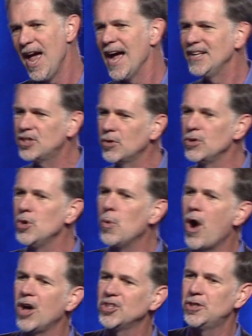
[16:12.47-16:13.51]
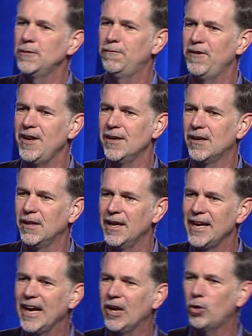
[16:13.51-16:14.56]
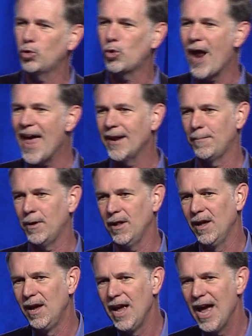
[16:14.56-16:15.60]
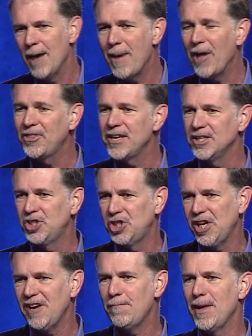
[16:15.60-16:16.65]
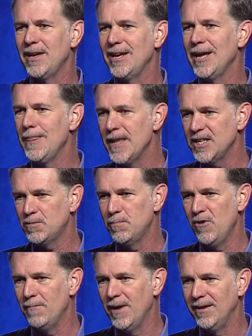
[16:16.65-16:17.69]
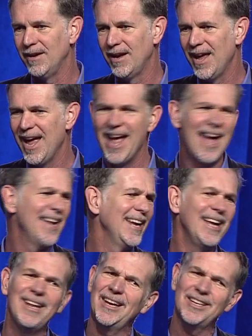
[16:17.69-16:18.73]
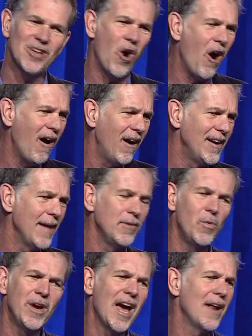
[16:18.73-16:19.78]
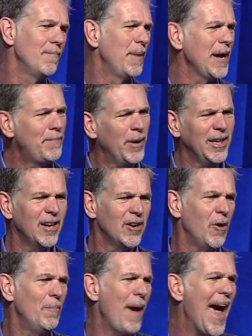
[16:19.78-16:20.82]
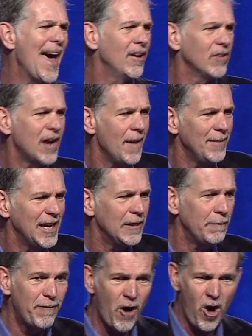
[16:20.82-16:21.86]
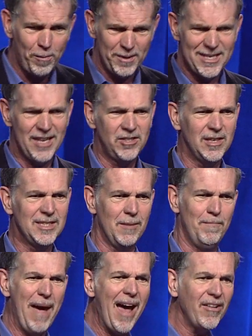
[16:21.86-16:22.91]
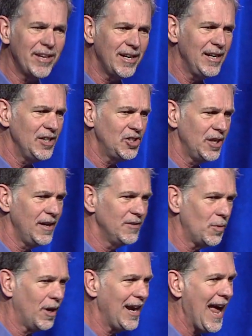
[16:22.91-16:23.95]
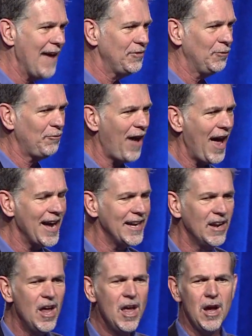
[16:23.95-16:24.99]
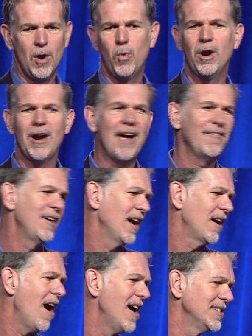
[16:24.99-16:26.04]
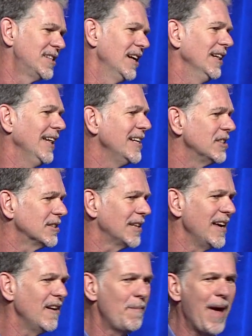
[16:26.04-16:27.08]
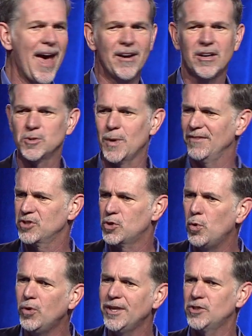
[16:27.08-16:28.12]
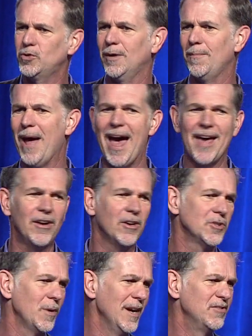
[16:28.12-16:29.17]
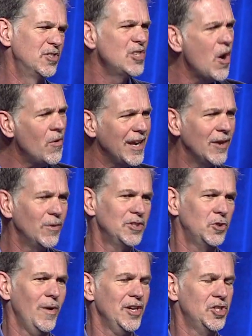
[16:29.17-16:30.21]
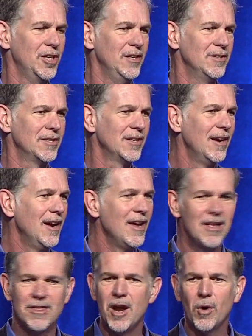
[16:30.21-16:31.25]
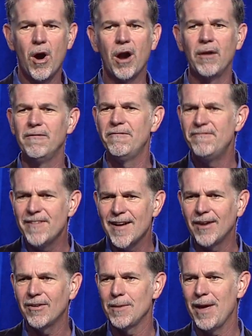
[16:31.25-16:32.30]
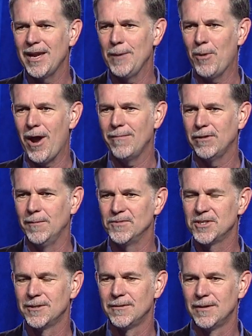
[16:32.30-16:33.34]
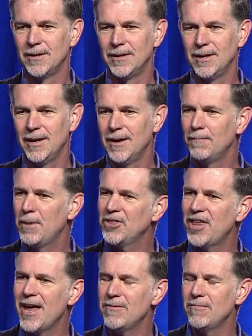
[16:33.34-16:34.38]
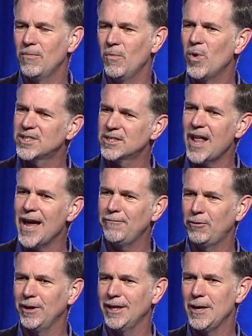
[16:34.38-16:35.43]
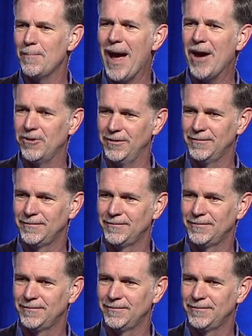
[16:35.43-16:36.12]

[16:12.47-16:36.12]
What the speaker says: And so you all should feel incredible about the achievement in this movement. And it is hard. I mean, we got a big political battle coming in the fall, potentially some ballot initiatives we're going to have to fight. We've got constant legislative battles. We have school district battles. We have zoning restrictions. There are very many problems. But then what's life really about?